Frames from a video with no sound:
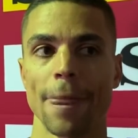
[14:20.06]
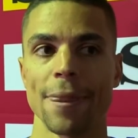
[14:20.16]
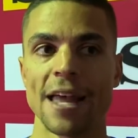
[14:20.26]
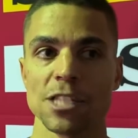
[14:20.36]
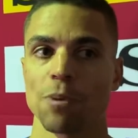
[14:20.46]

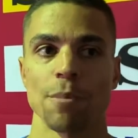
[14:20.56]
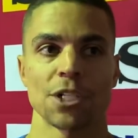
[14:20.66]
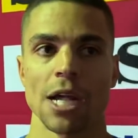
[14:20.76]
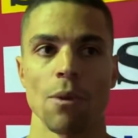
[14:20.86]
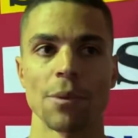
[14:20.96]
that's pretty
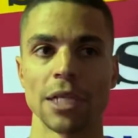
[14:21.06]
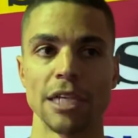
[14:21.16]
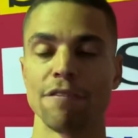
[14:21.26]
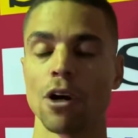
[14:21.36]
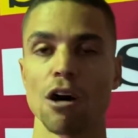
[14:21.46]
much how I'm gonna
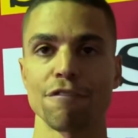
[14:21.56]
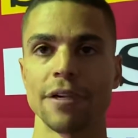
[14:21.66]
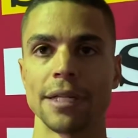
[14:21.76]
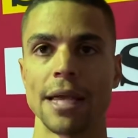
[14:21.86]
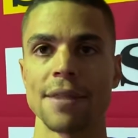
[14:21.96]
leave it off,
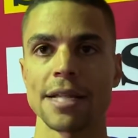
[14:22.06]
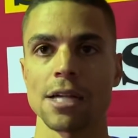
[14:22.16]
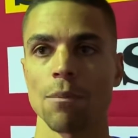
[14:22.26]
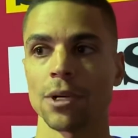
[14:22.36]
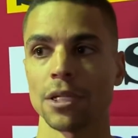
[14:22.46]
and that's
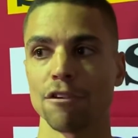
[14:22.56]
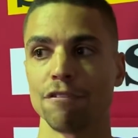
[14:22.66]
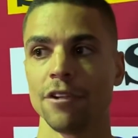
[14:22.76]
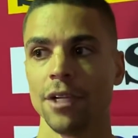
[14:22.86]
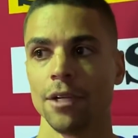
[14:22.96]
how I'm gonna
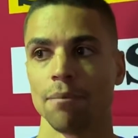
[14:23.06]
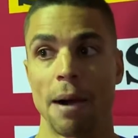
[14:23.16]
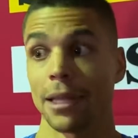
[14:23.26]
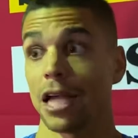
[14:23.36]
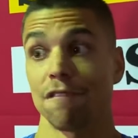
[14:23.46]
live
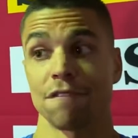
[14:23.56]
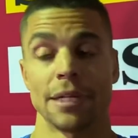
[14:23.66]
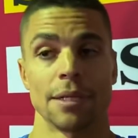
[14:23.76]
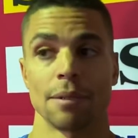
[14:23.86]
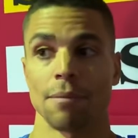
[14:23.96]
my life
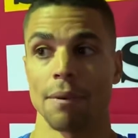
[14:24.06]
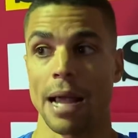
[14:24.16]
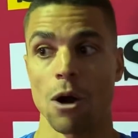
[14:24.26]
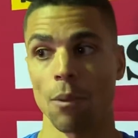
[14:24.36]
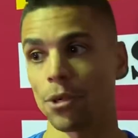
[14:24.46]
and
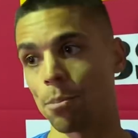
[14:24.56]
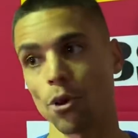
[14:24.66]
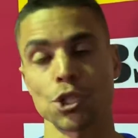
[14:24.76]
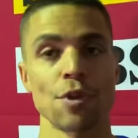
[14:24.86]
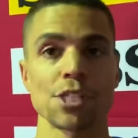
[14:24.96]
how I'm gonna
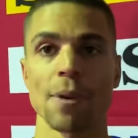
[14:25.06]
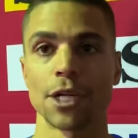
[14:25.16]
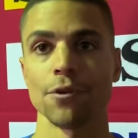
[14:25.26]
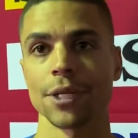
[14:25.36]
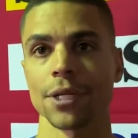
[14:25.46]
approach the rest of my
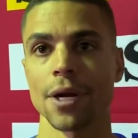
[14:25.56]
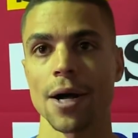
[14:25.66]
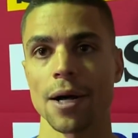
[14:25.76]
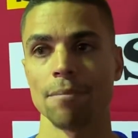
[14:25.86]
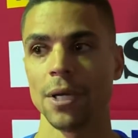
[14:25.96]
career.
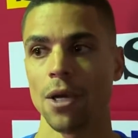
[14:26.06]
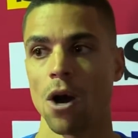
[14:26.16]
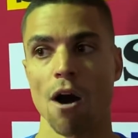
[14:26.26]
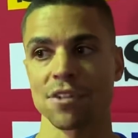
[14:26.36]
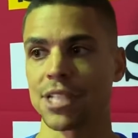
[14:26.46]

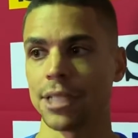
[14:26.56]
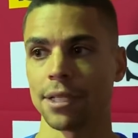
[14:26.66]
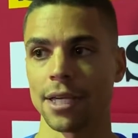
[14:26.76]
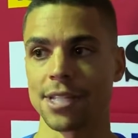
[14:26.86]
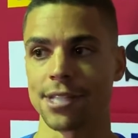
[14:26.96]
Obviously,
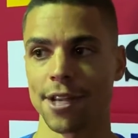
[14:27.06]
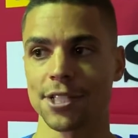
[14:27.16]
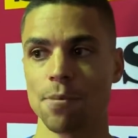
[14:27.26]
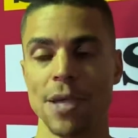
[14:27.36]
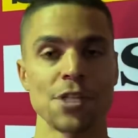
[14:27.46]
it
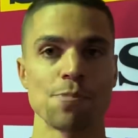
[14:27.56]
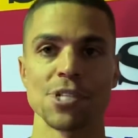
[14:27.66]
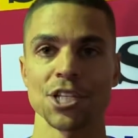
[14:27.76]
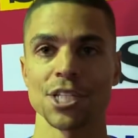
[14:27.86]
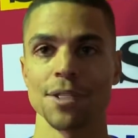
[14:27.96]
sucks to be in this
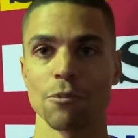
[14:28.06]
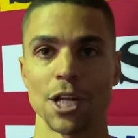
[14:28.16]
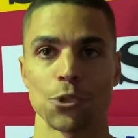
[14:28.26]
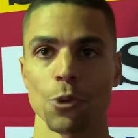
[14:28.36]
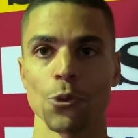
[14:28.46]
position. When
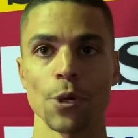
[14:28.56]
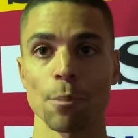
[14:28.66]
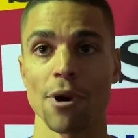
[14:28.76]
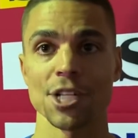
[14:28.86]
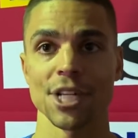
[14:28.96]
I joined the Oregon
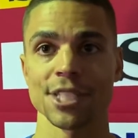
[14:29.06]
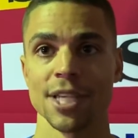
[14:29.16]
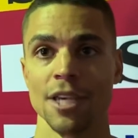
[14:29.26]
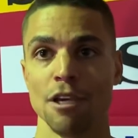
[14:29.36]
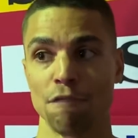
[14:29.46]
Project
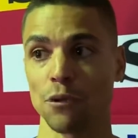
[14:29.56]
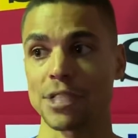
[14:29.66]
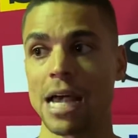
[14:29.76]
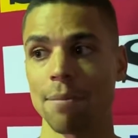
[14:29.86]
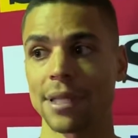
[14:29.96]

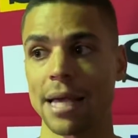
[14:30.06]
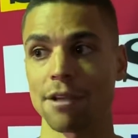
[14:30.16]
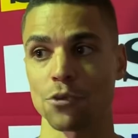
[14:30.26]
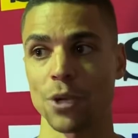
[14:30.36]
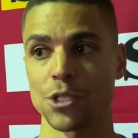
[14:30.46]
full-time at the end
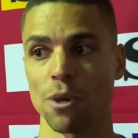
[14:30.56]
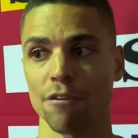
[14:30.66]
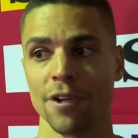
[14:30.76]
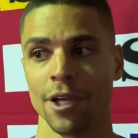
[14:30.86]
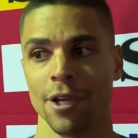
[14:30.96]
of
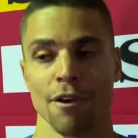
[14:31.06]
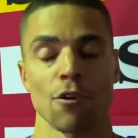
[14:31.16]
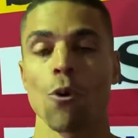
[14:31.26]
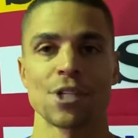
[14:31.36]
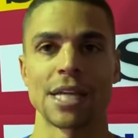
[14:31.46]
2012,
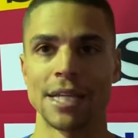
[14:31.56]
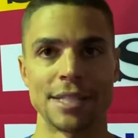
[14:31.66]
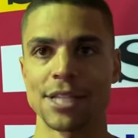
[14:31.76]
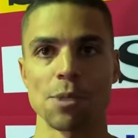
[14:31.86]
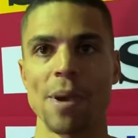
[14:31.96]
of course I didn't
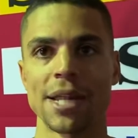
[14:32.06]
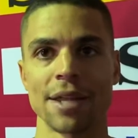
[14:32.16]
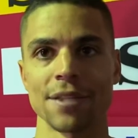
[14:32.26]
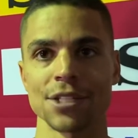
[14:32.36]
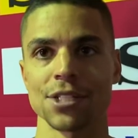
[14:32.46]
anticipate any
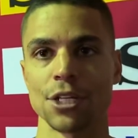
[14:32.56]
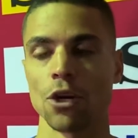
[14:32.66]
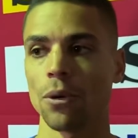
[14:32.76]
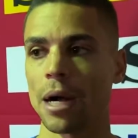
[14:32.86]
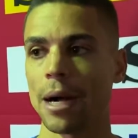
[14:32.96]
of this, you know?